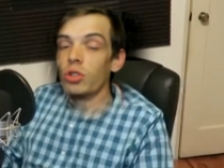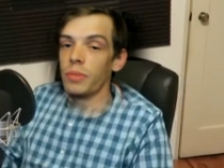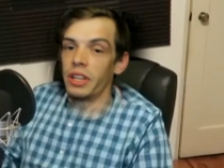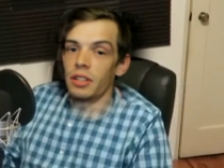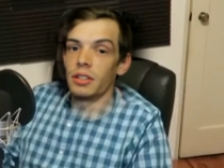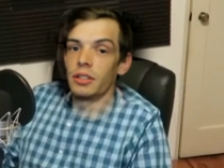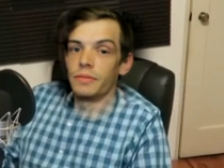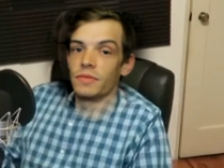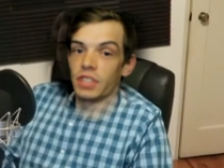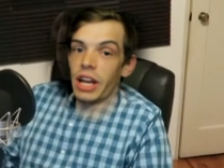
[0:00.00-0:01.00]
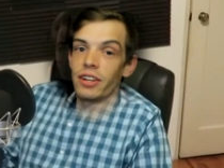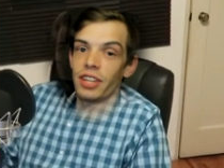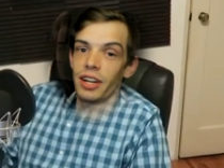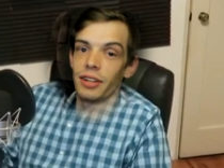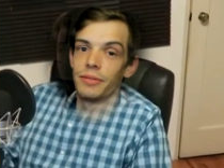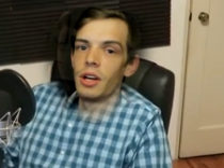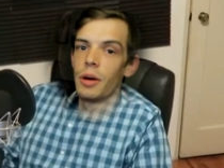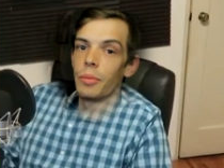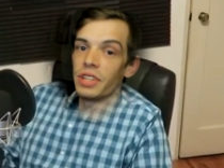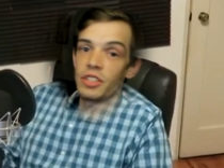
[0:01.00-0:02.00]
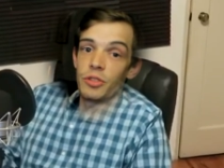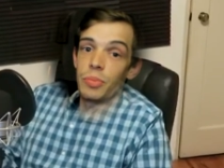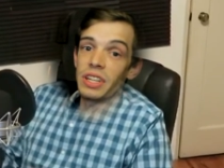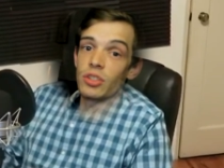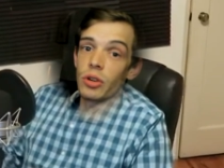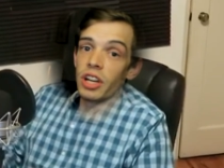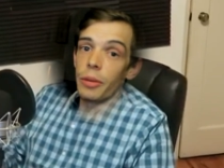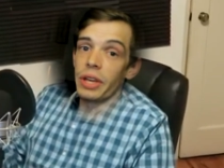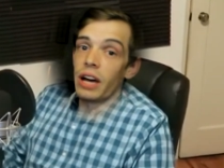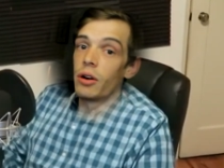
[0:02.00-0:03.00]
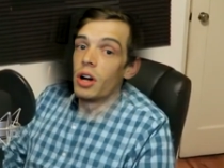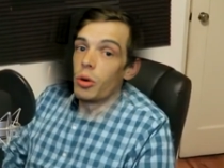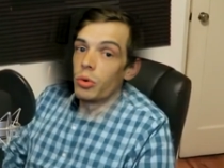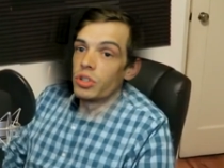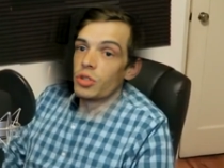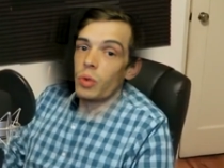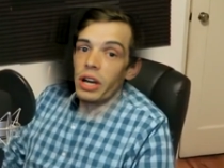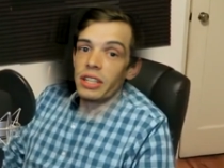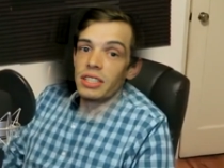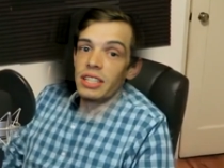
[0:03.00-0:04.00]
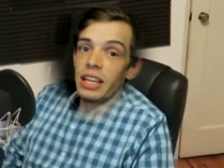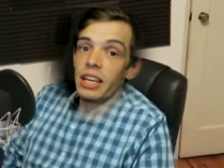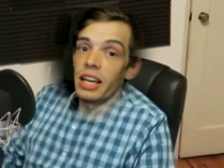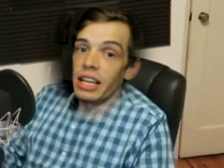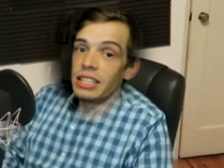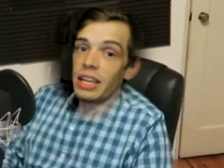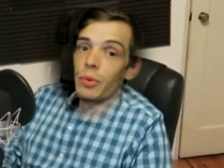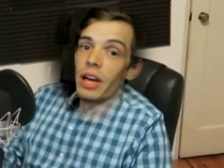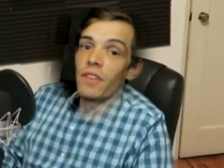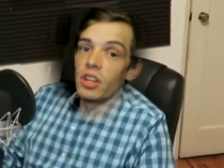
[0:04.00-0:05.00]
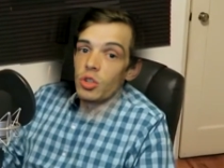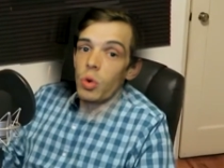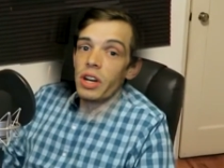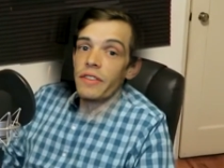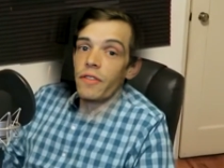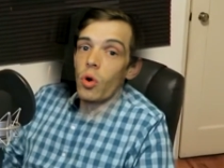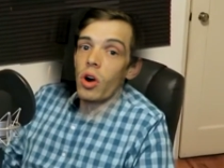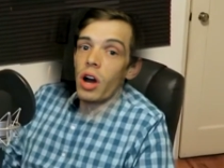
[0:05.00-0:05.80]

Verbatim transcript: me. Scarce here. But this is a big story coming out. We're just waiting to see. He said we have 24